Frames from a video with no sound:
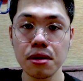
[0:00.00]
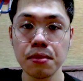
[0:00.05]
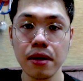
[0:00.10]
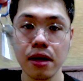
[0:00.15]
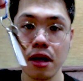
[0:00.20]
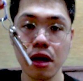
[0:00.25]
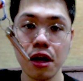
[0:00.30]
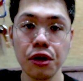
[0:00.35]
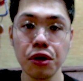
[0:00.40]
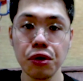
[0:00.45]
are my
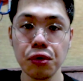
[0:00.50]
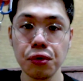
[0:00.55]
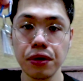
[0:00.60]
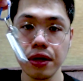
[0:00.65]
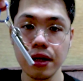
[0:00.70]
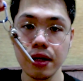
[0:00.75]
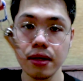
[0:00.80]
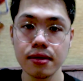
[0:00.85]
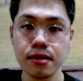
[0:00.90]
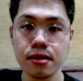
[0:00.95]
condo
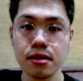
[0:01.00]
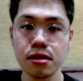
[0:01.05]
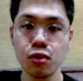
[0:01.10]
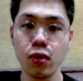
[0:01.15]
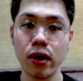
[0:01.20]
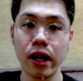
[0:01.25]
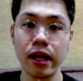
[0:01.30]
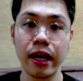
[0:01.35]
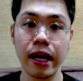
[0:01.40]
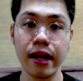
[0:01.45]
keys,
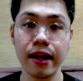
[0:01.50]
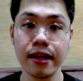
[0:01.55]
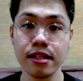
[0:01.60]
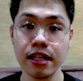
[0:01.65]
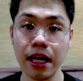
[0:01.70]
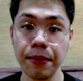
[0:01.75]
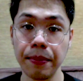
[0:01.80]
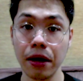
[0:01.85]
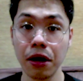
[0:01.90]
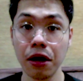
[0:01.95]
so I can get
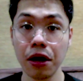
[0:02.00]
inside my